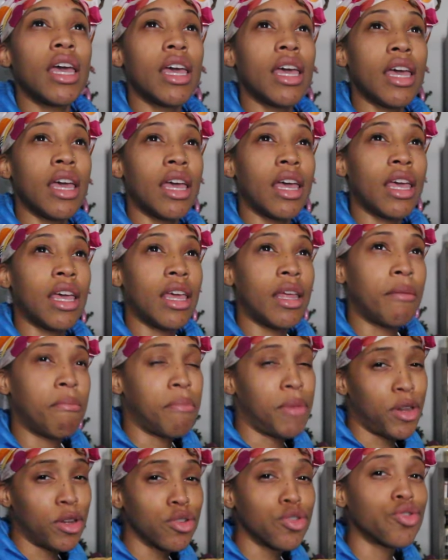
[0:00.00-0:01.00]

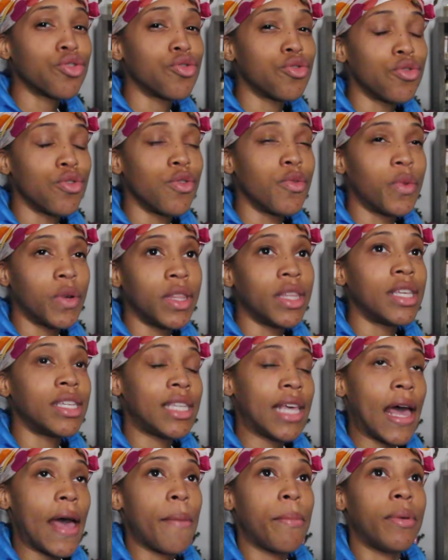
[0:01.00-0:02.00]
in middle school when
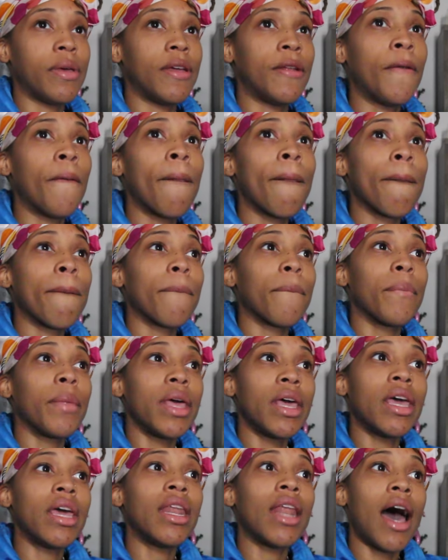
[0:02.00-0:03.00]
this happened
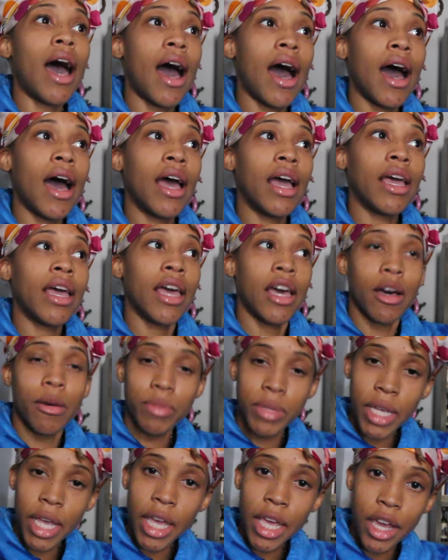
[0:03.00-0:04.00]
and I
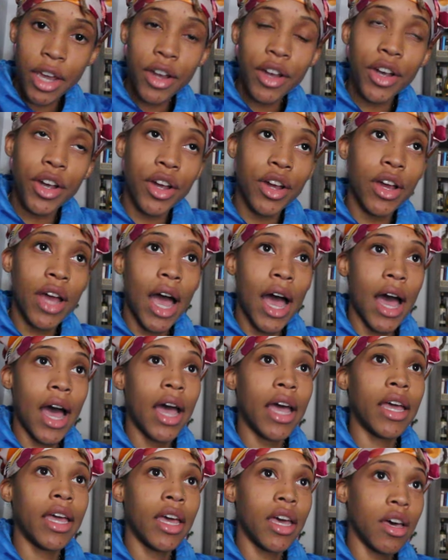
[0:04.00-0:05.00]
helped take care of her.
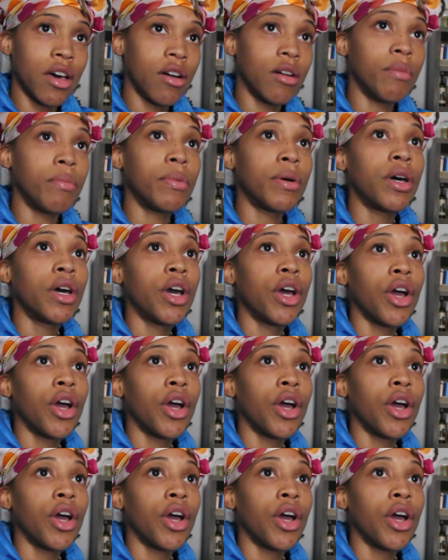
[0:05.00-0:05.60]
I helped